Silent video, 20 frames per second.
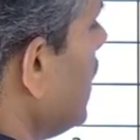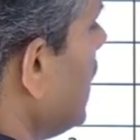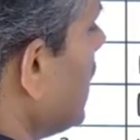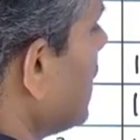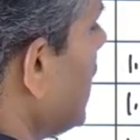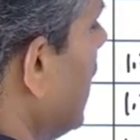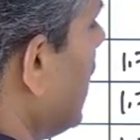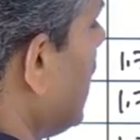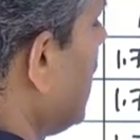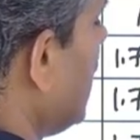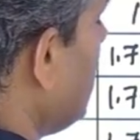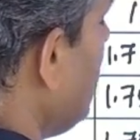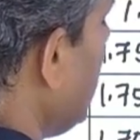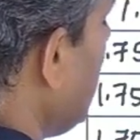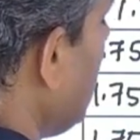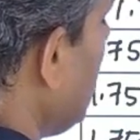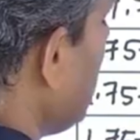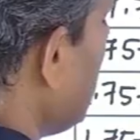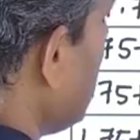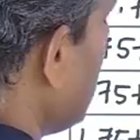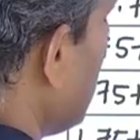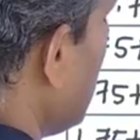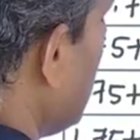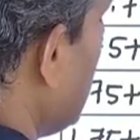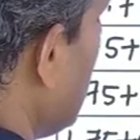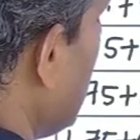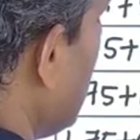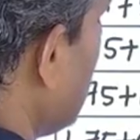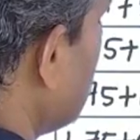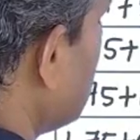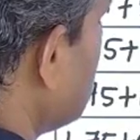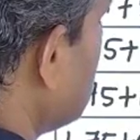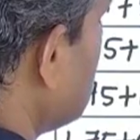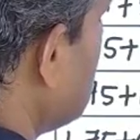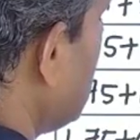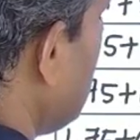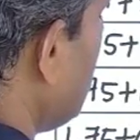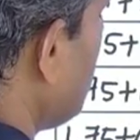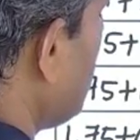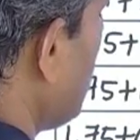that will be
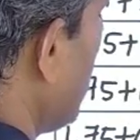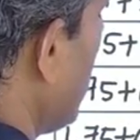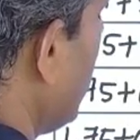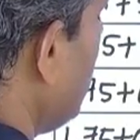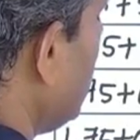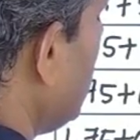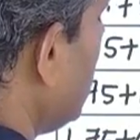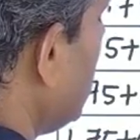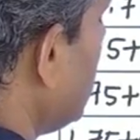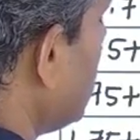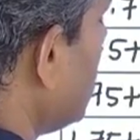3.25.